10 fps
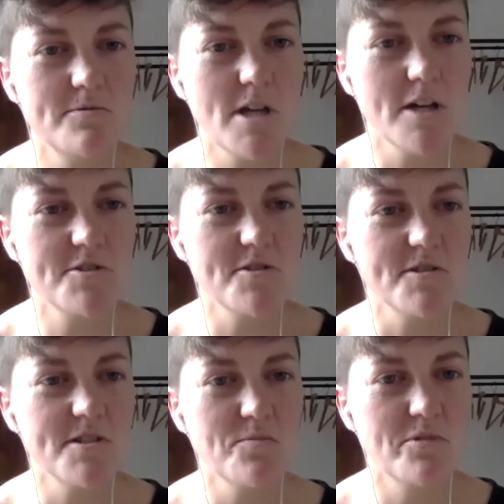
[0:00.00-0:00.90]
touched on
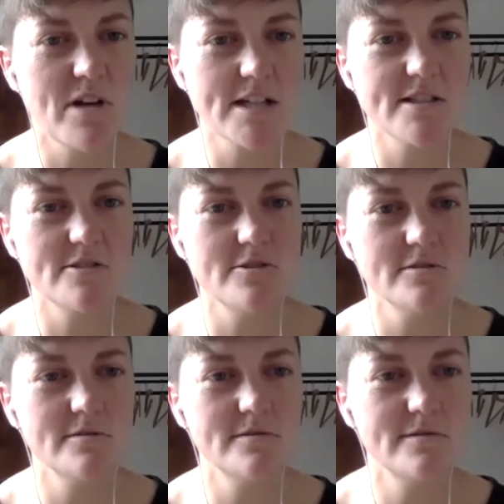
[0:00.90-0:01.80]
some
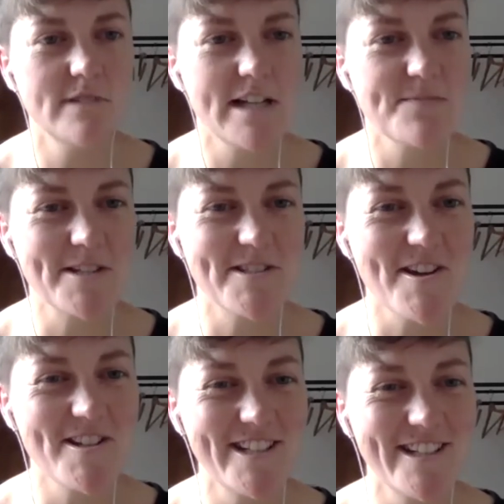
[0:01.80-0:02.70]
practical aspects
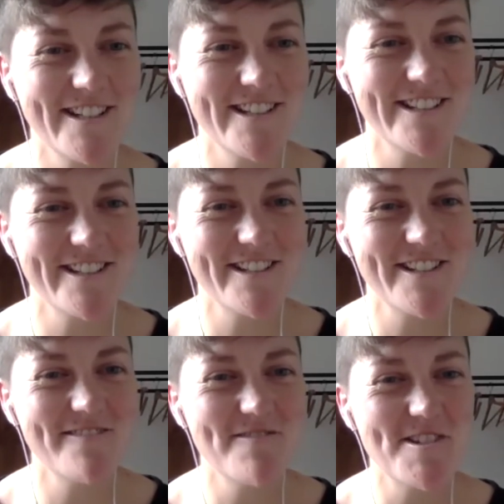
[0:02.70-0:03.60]
earlier.
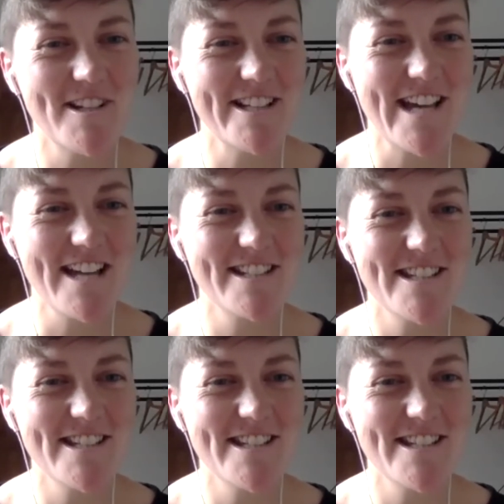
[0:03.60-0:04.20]
Would you like to add to that?